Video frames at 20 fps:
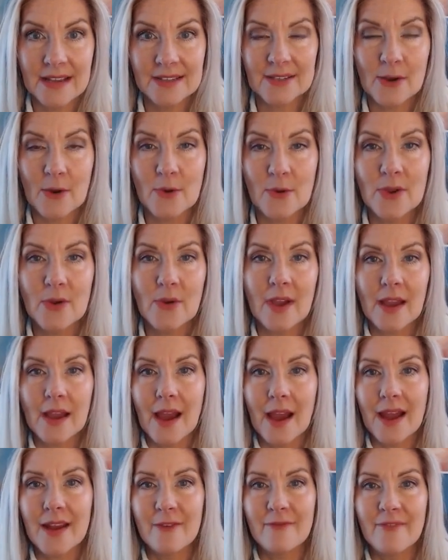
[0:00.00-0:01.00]
So you can
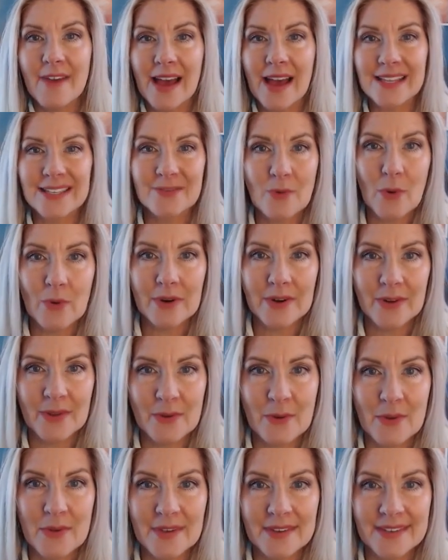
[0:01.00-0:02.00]
kind of fast forward
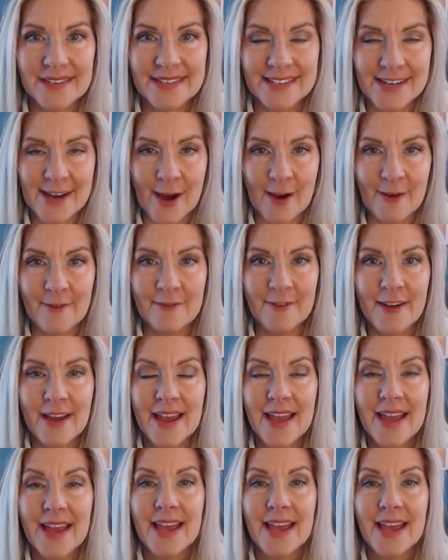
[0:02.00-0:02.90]
through this stuff.